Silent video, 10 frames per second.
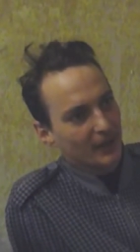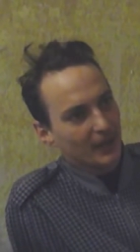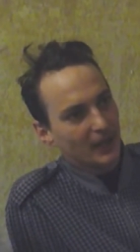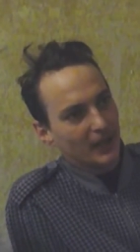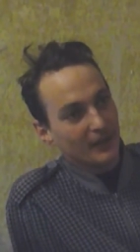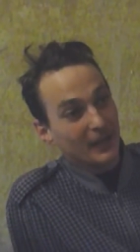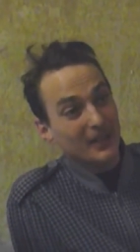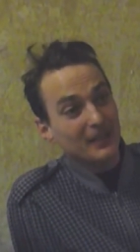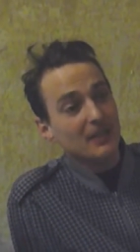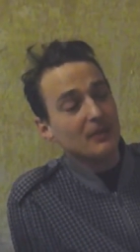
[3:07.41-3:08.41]
and then
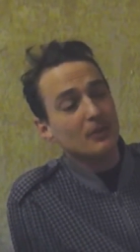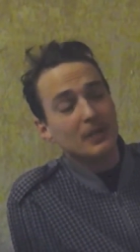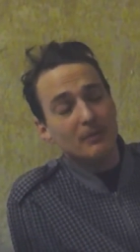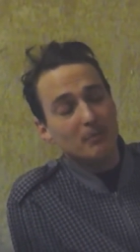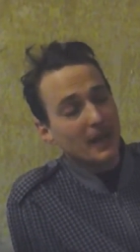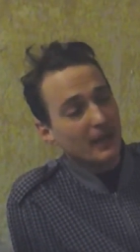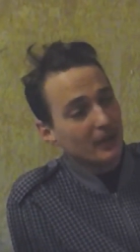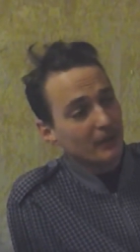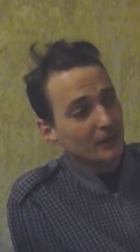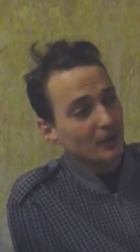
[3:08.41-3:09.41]
it doesn't even
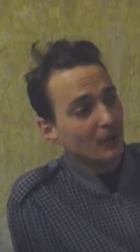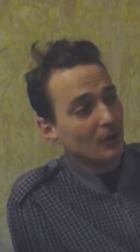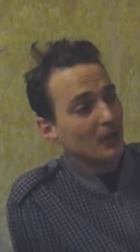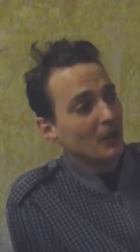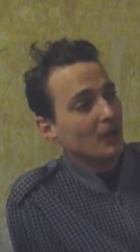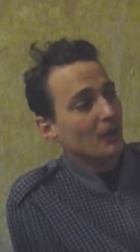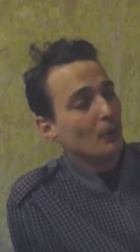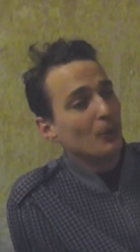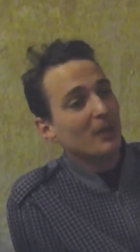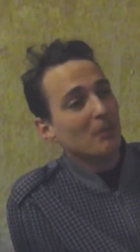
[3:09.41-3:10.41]
matter if you're a
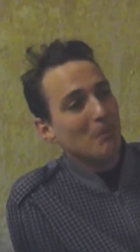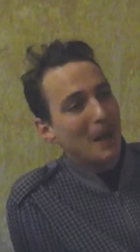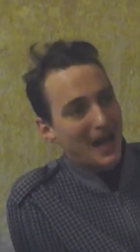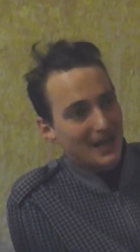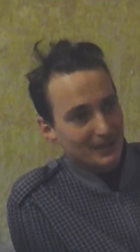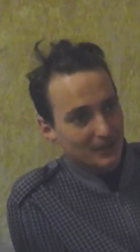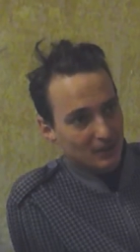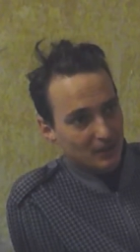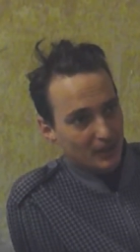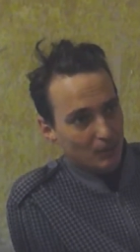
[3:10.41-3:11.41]
real
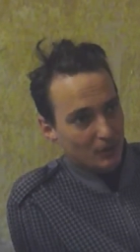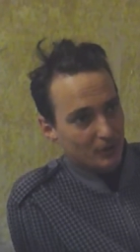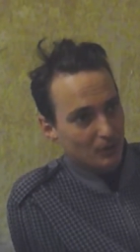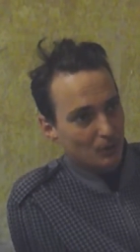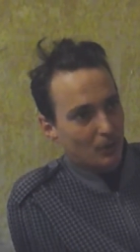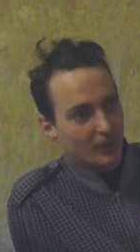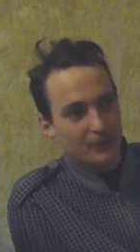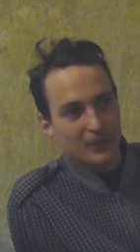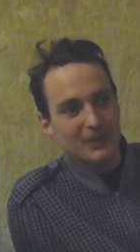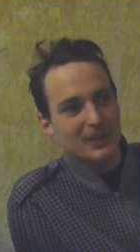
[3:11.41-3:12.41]
master in what you do or
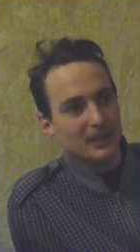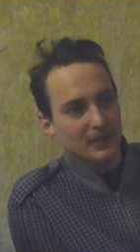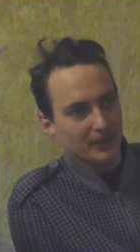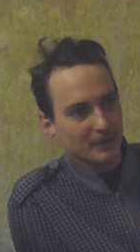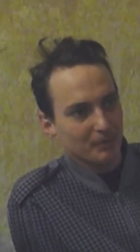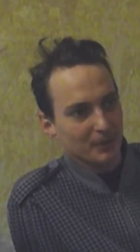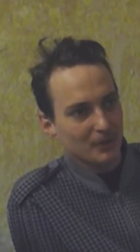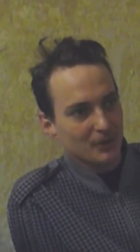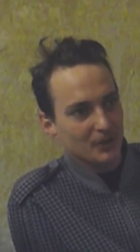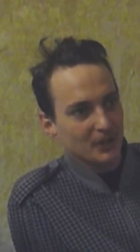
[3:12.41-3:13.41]
if you're a dilettante,
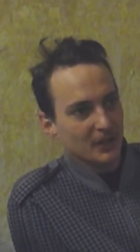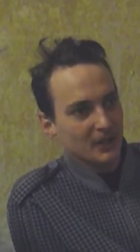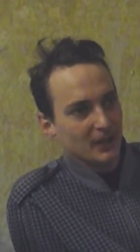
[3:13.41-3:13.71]
because